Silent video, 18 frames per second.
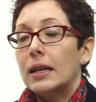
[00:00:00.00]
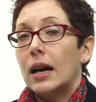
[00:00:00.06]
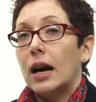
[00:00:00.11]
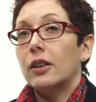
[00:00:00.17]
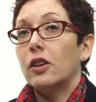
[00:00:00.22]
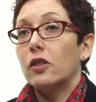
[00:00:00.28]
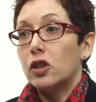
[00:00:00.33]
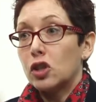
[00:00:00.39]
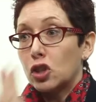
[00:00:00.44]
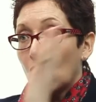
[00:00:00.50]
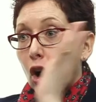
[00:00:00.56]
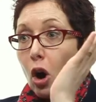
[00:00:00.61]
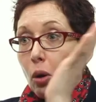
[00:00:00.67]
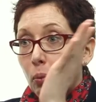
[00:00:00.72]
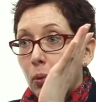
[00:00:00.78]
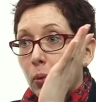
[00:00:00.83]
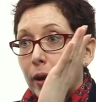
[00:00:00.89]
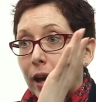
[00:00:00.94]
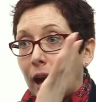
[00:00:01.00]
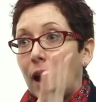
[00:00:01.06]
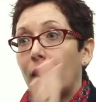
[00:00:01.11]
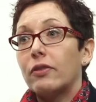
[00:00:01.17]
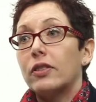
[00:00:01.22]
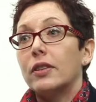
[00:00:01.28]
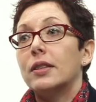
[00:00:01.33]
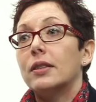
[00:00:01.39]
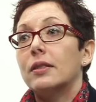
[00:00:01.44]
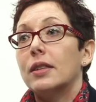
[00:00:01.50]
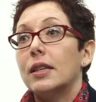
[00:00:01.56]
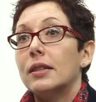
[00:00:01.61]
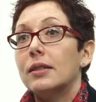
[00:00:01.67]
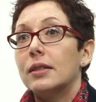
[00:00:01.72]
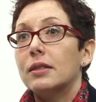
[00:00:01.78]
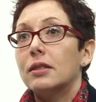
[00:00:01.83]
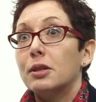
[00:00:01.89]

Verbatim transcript: And at the top, we have this